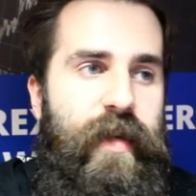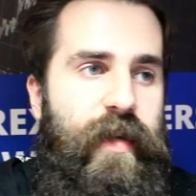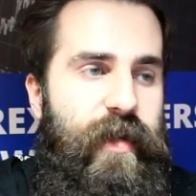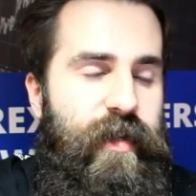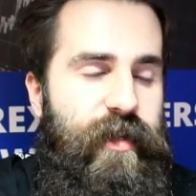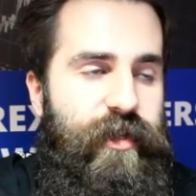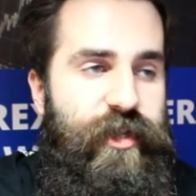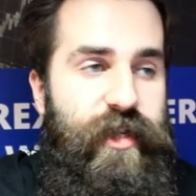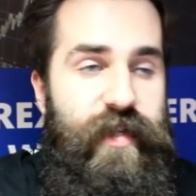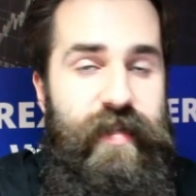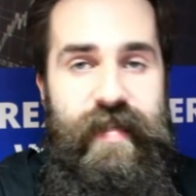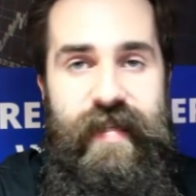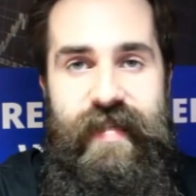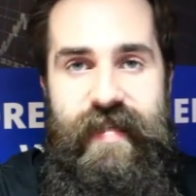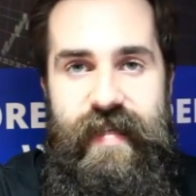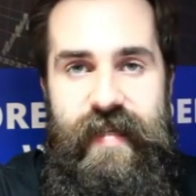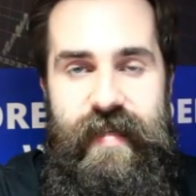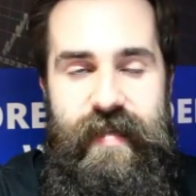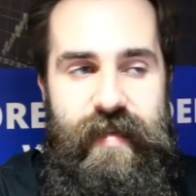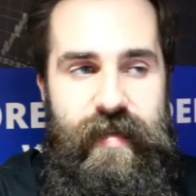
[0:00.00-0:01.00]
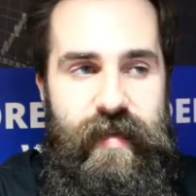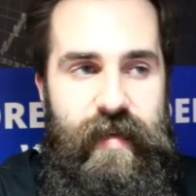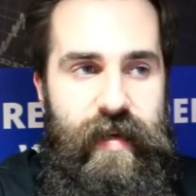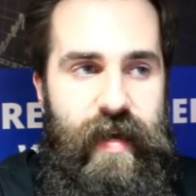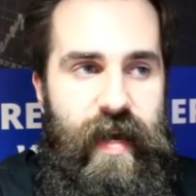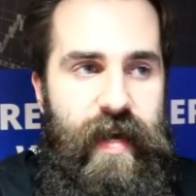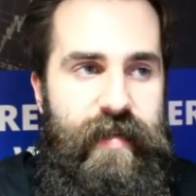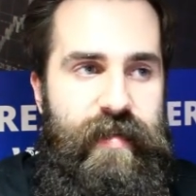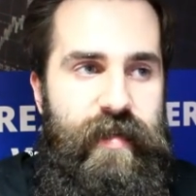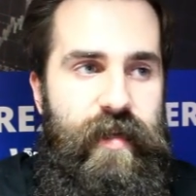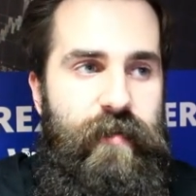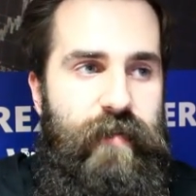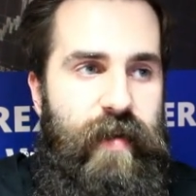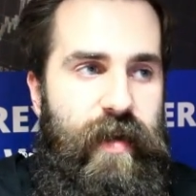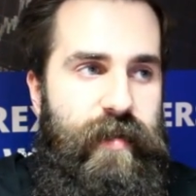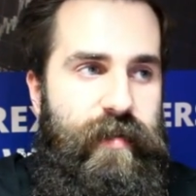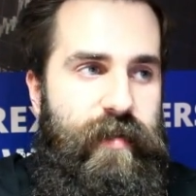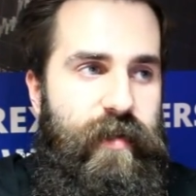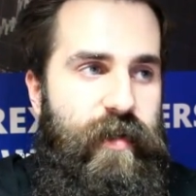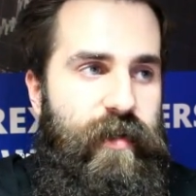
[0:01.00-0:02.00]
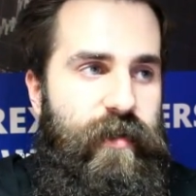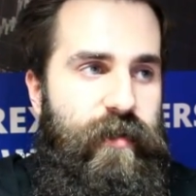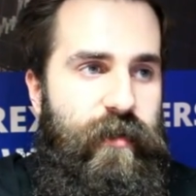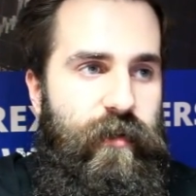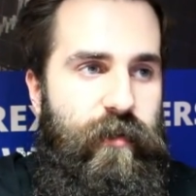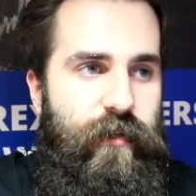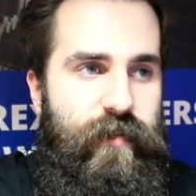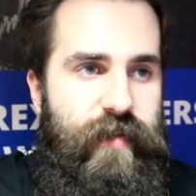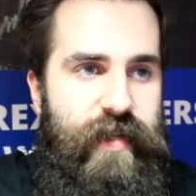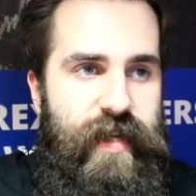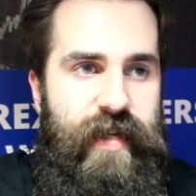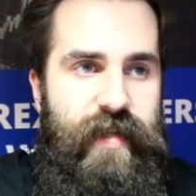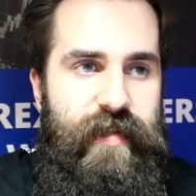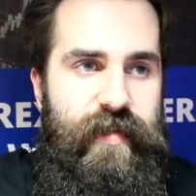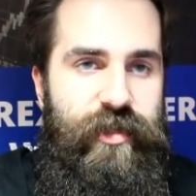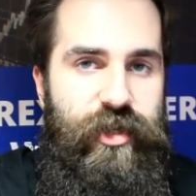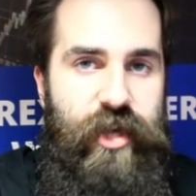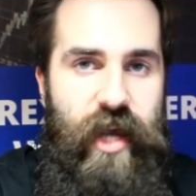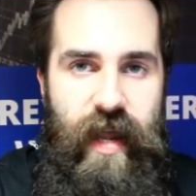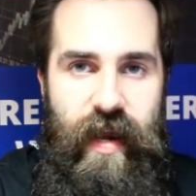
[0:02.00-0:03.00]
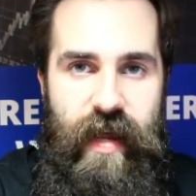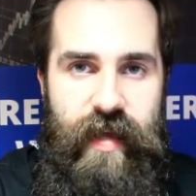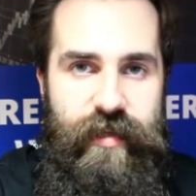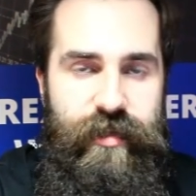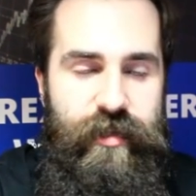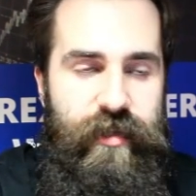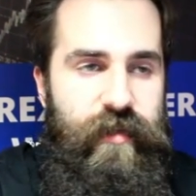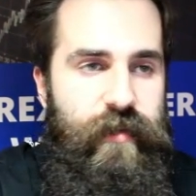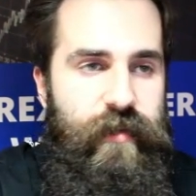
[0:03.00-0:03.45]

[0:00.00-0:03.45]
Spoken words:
just as easy as he went through this challenge.